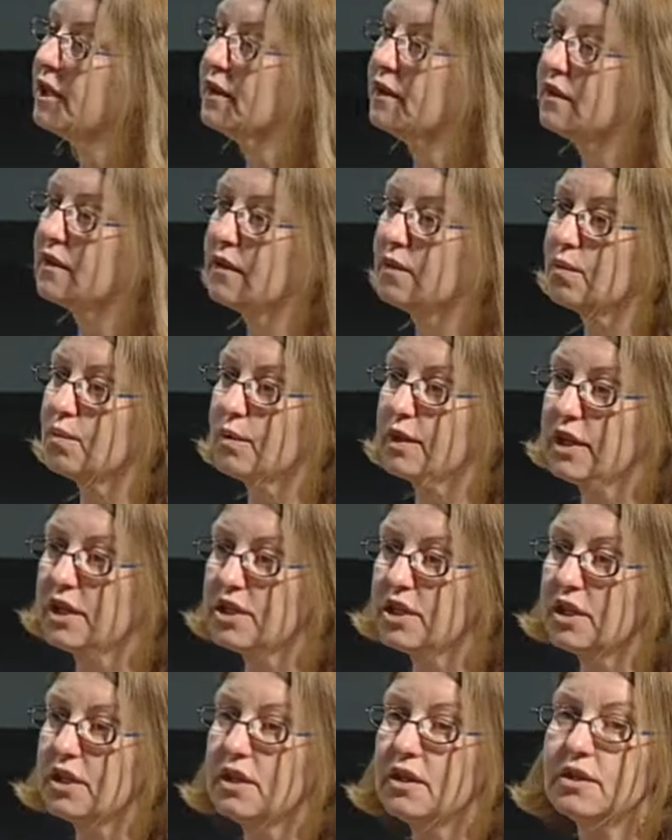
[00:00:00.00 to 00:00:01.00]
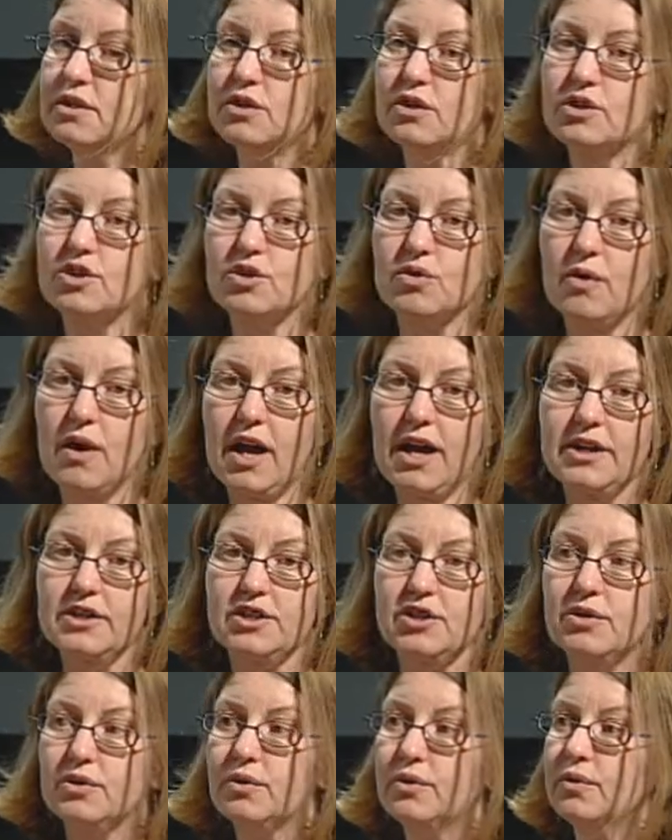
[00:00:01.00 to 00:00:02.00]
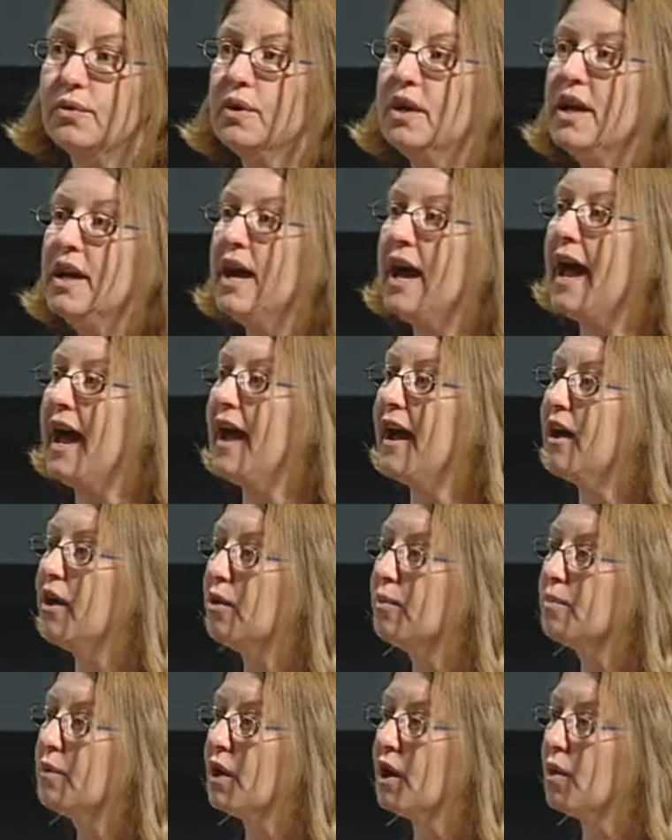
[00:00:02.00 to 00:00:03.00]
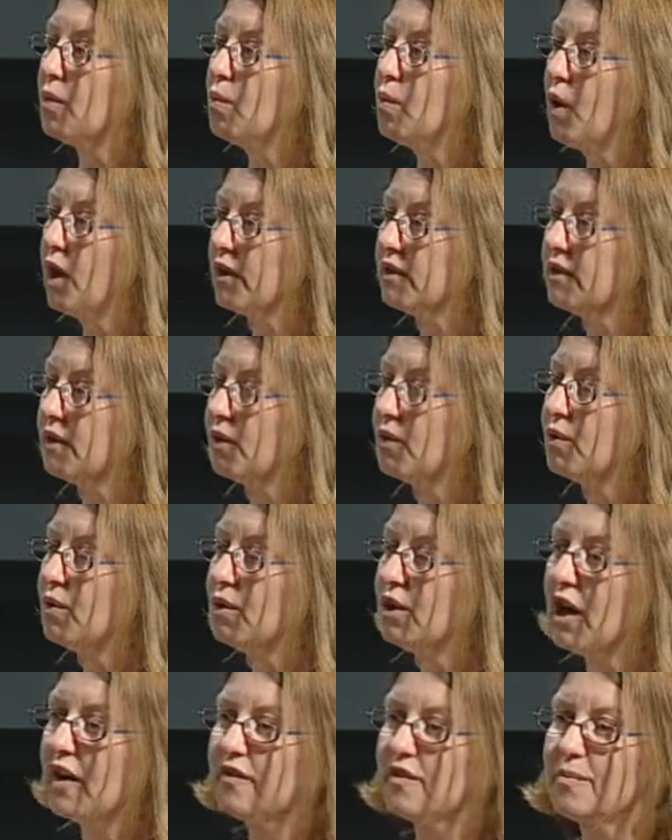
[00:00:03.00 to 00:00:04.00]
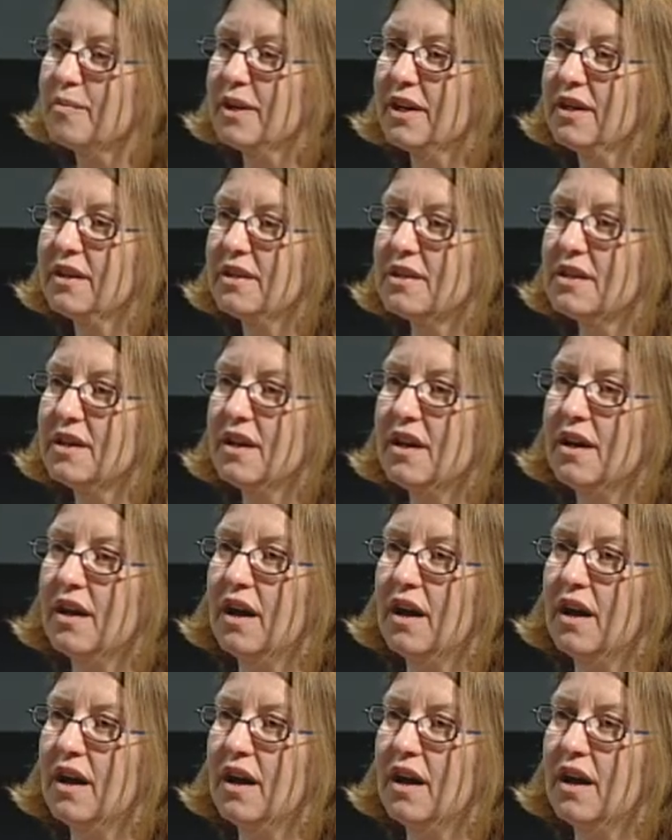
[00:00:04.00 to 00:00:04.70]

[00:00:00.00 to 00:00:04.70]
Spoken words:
in the region to try to help one local government